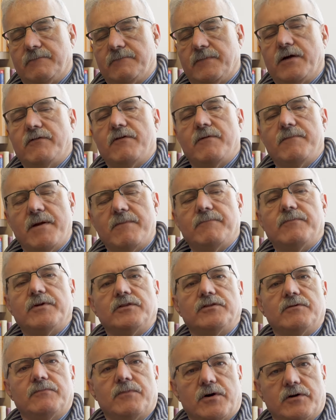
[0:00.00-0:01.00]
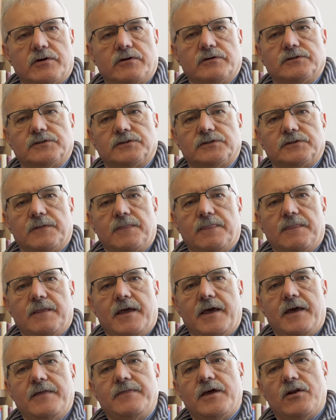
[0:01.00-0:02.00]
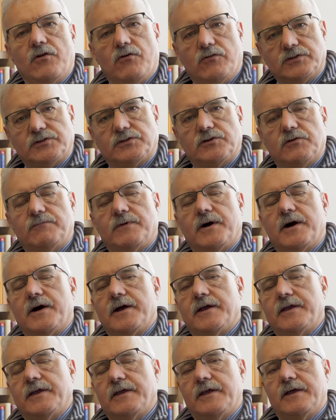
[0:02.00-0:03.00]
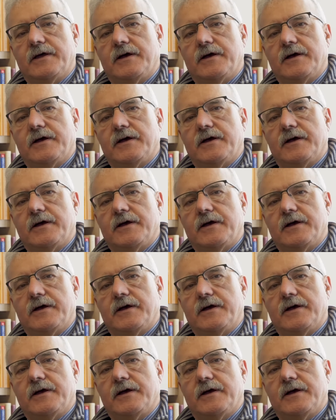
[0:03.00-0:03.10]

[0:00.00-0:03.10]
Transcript: by remembering the martyrs, and then also by